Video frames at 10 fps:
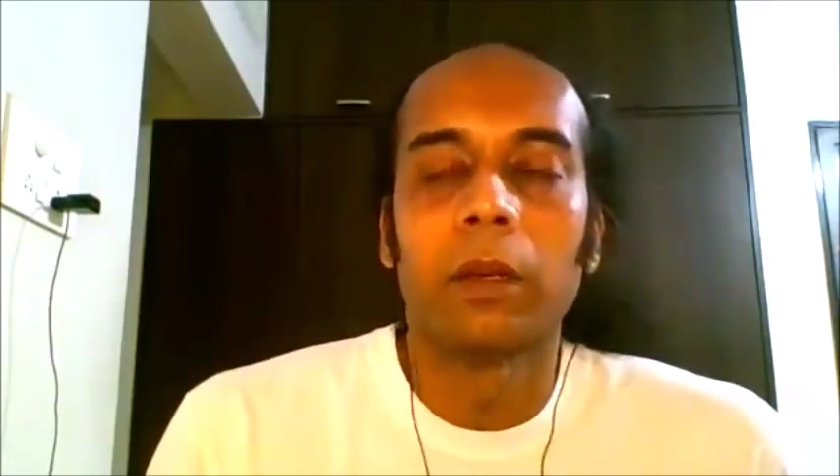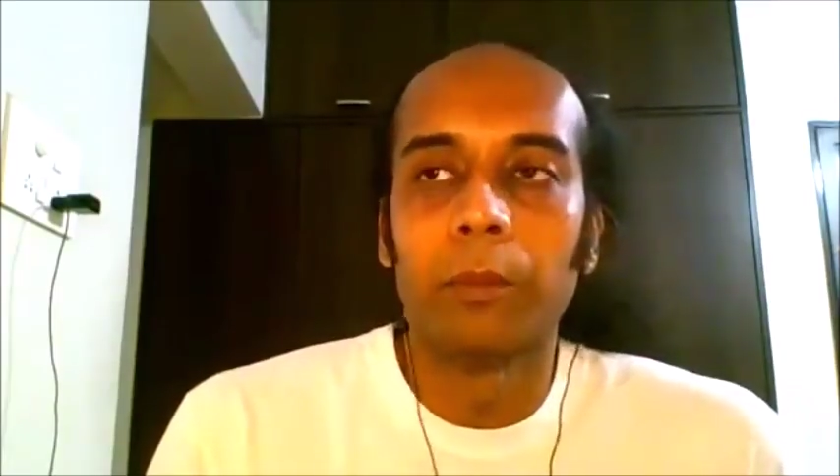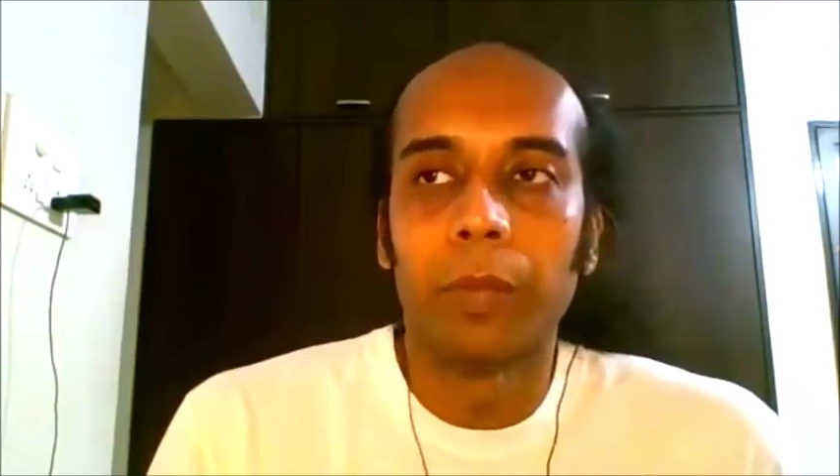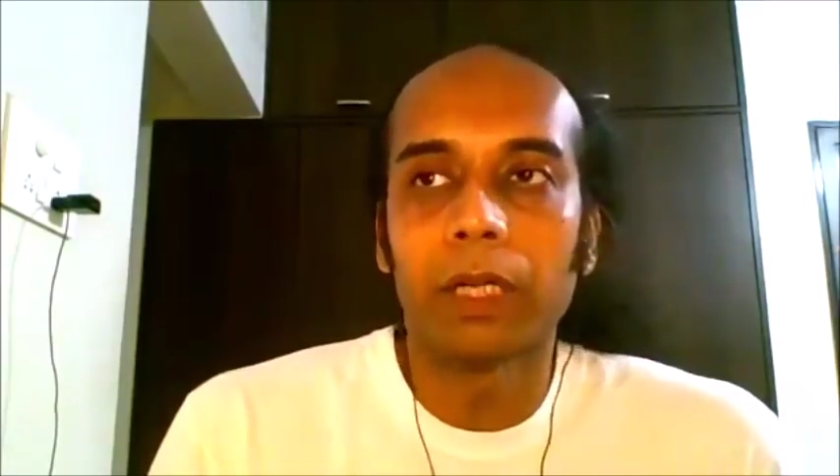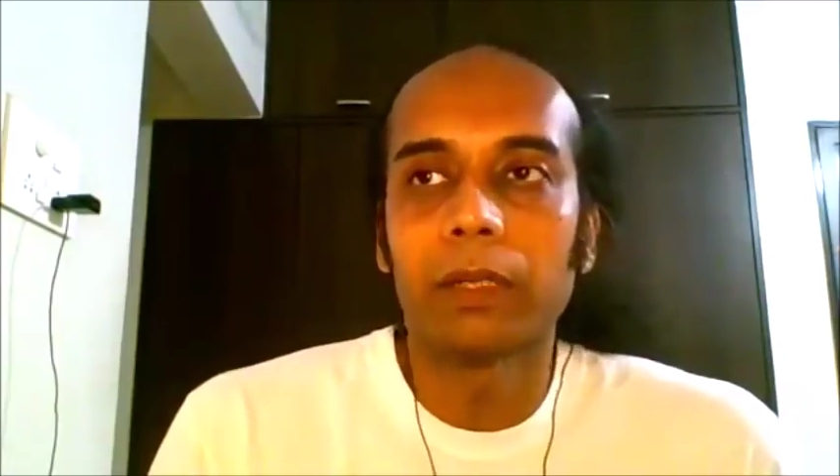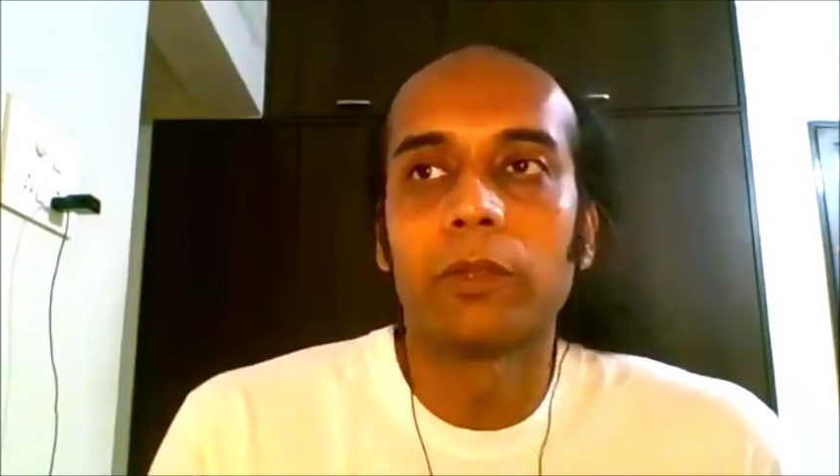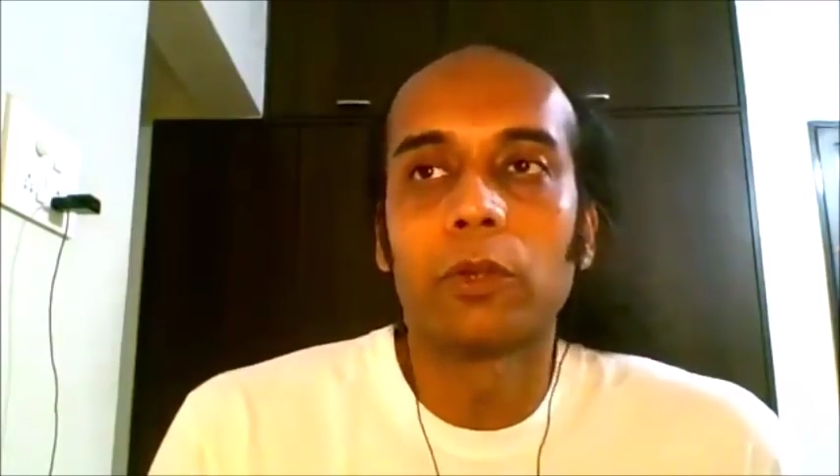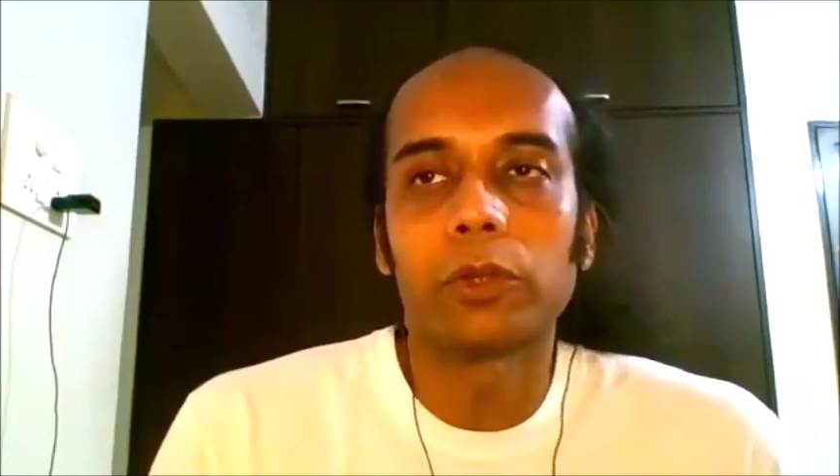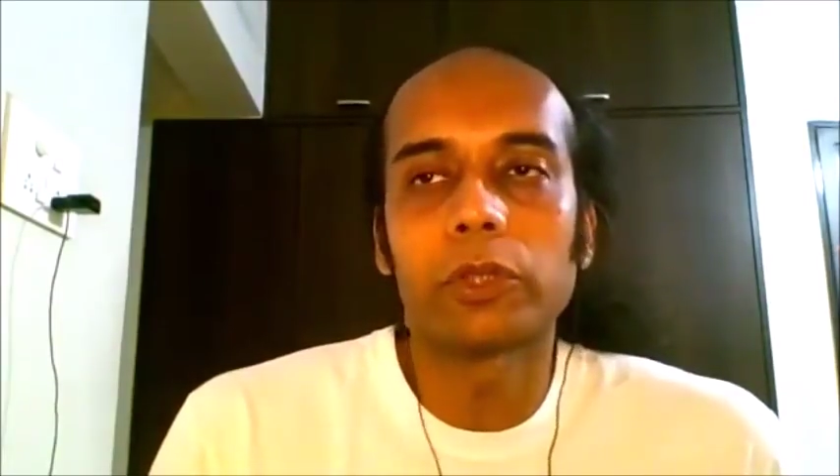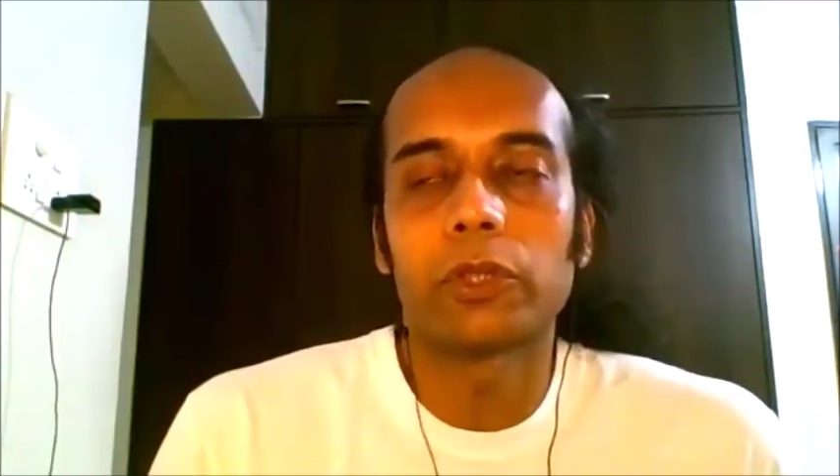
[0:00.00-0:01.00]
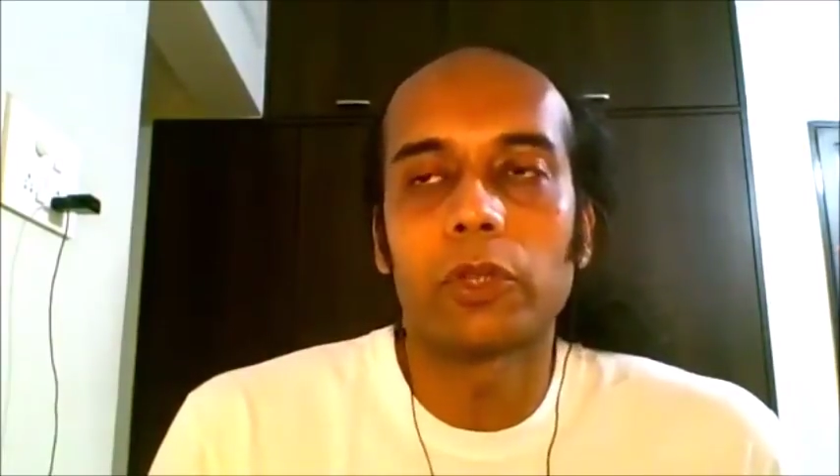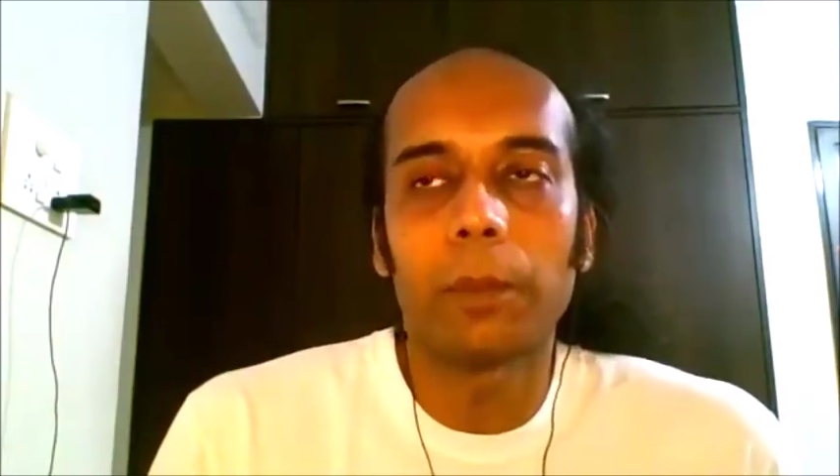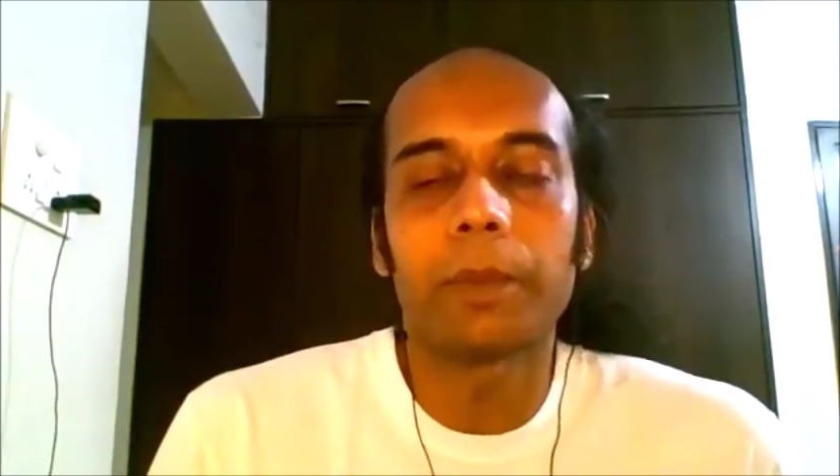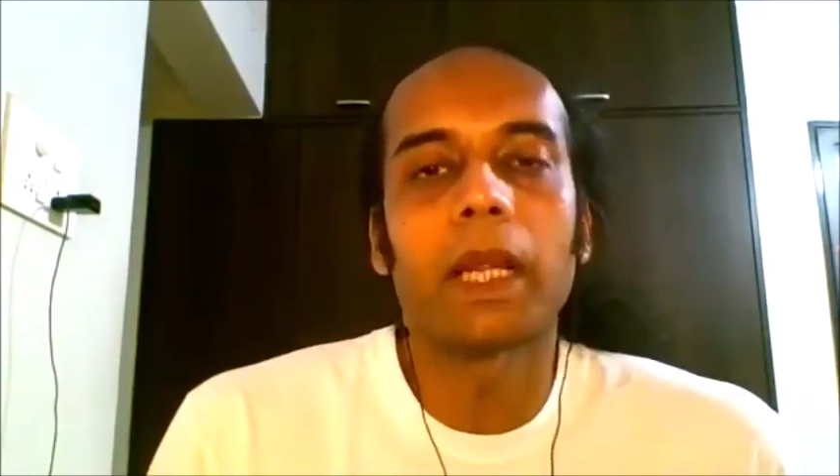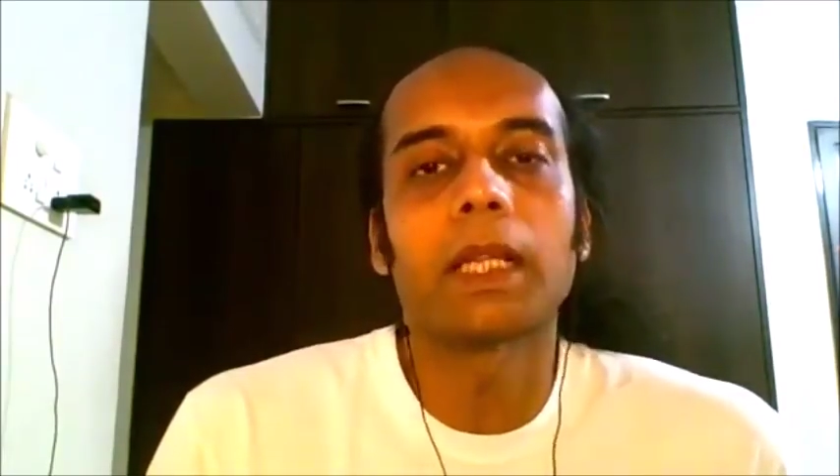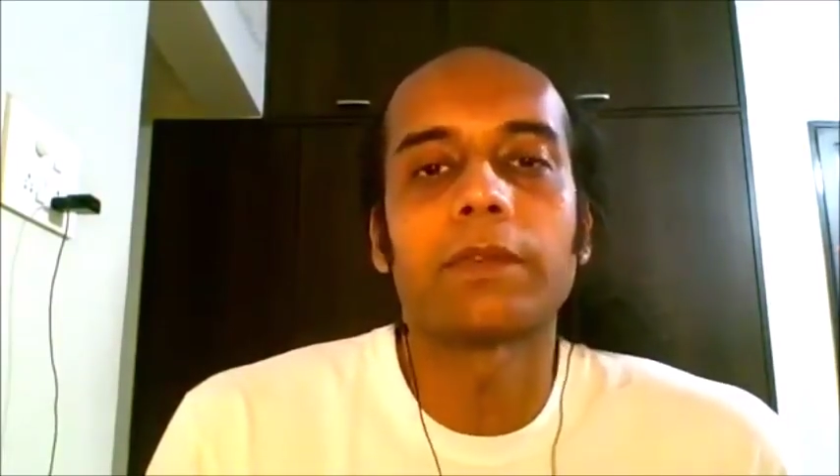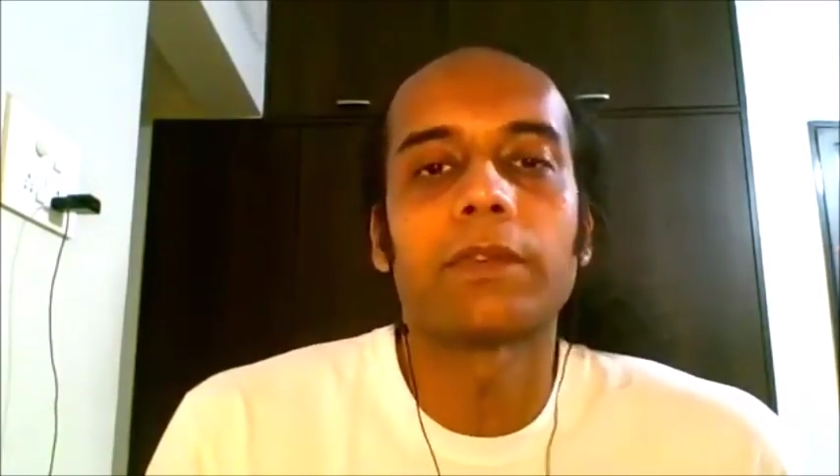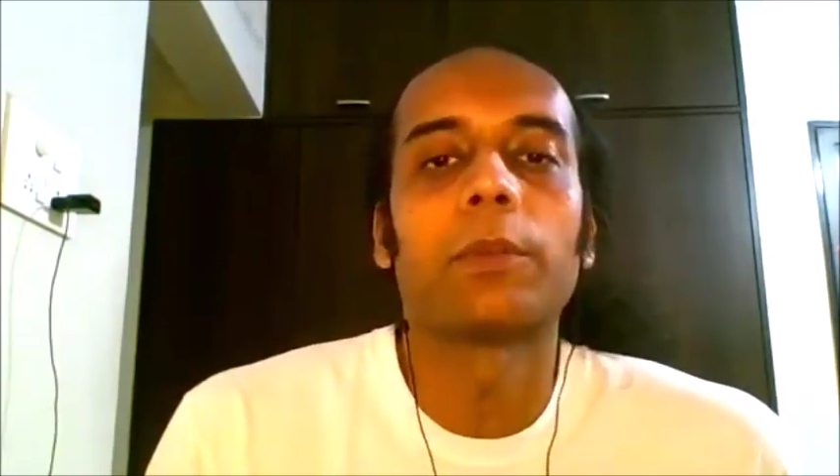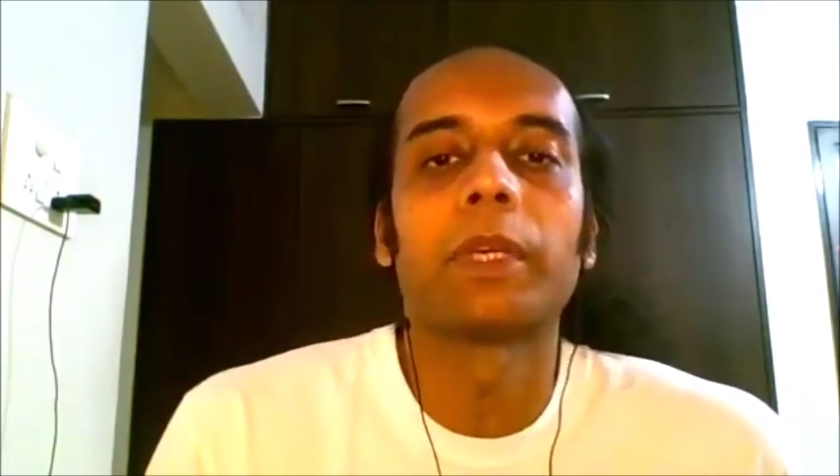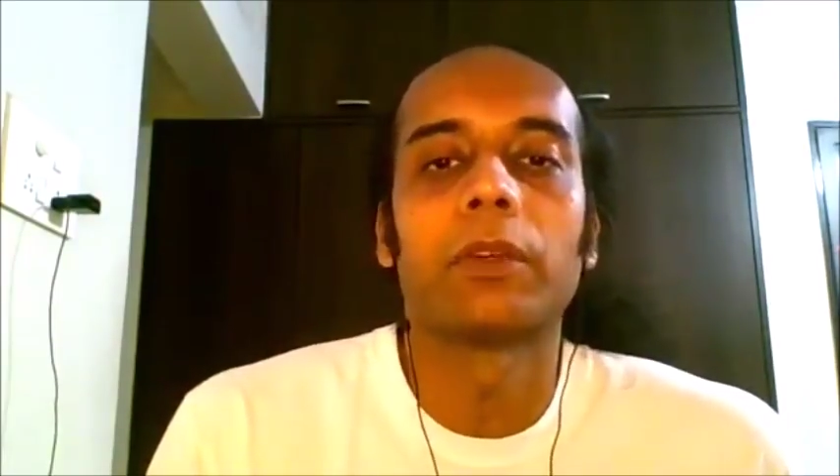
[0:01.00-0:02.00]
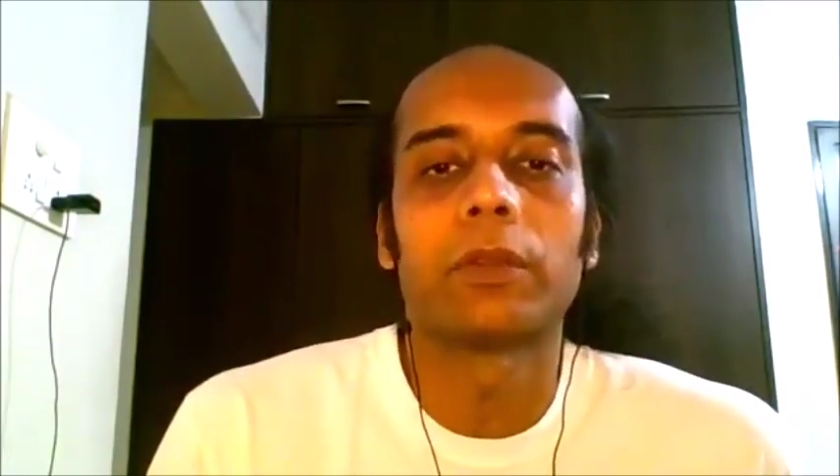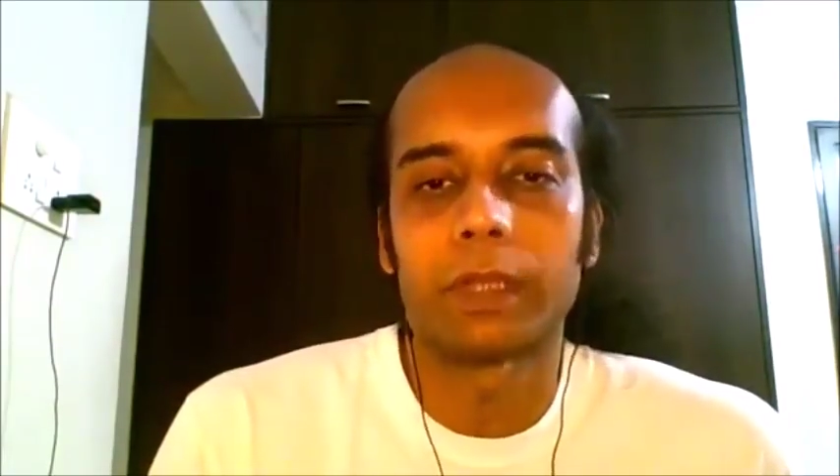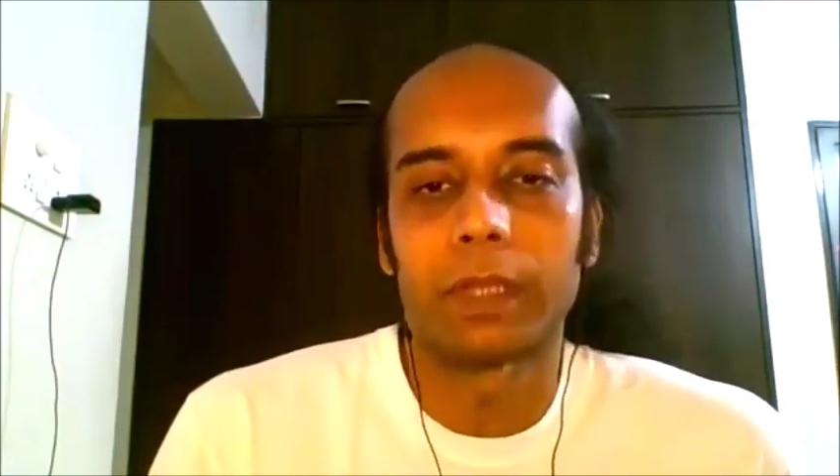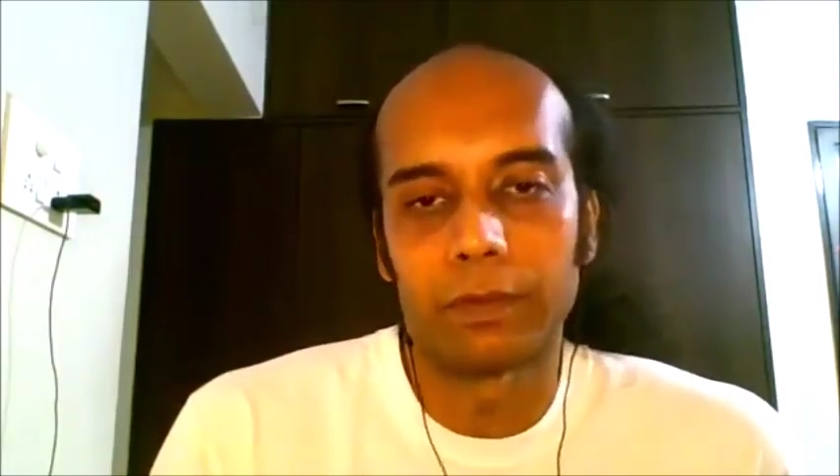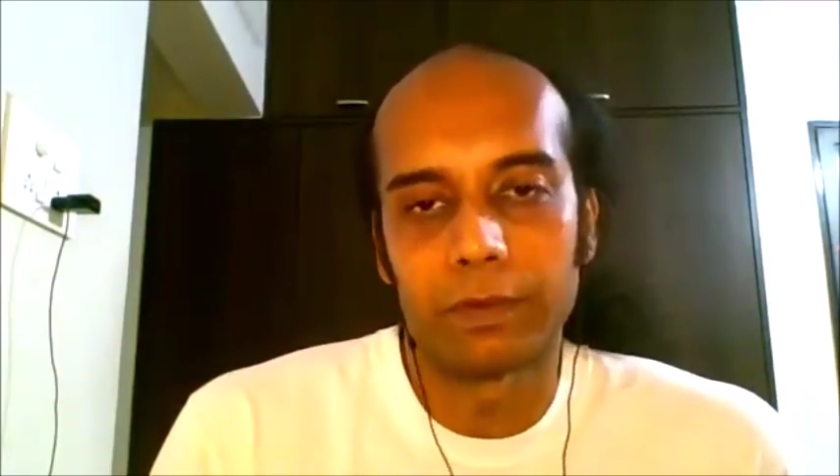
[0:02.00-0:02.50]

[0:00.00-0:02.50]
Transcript: But don't stop transforming yourself.